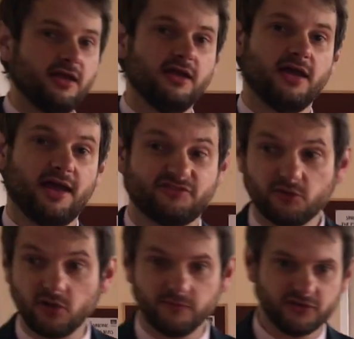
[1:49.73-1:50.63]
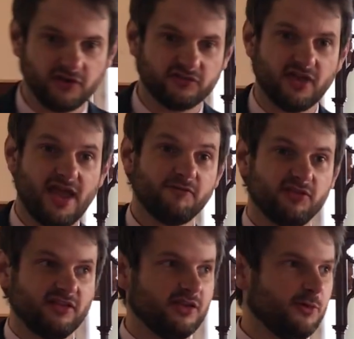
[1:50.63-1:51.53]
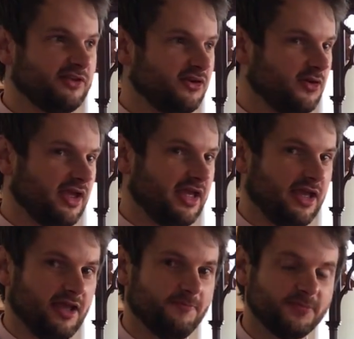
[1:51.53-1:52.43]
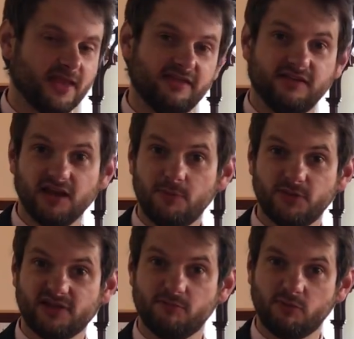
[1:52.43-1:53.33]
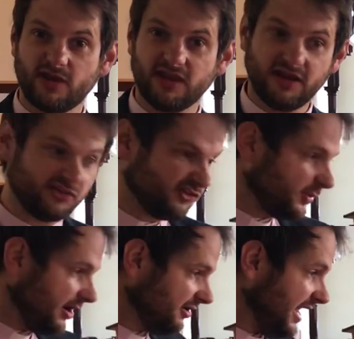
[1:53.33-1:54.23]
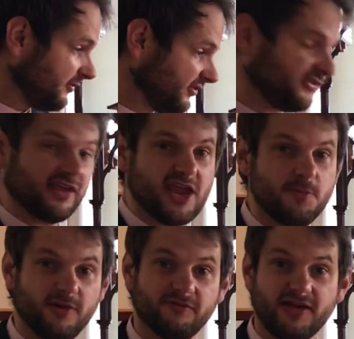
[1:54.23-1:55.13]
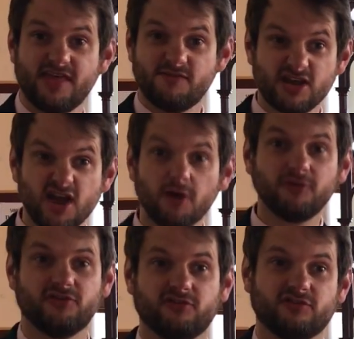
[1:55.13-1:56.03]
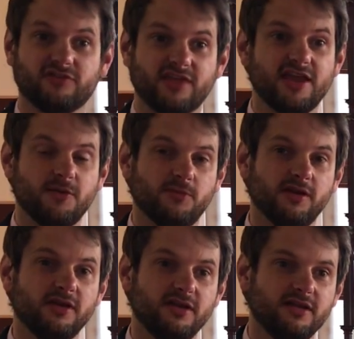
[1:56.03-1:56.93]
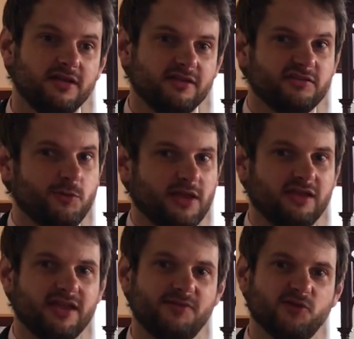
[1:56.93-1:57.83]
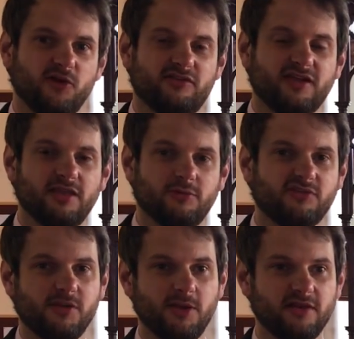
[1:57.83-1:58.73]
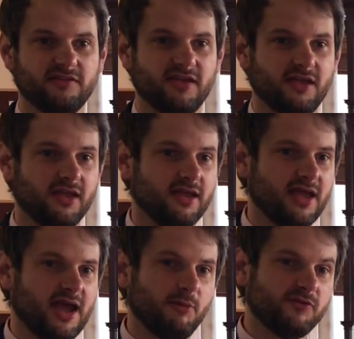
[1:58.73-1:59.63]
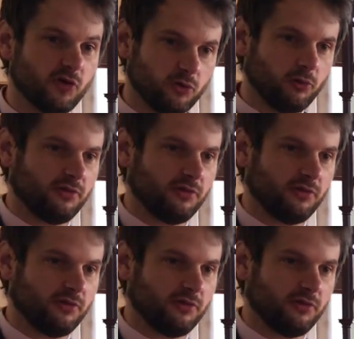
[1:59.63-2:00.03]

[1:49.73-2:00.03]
uh some confidence that everything that we do here is in line with the government regulations. We are allowed to stay open. In fact, they've encouraged us to stay open so we can keep joining together as community uh, we've got all the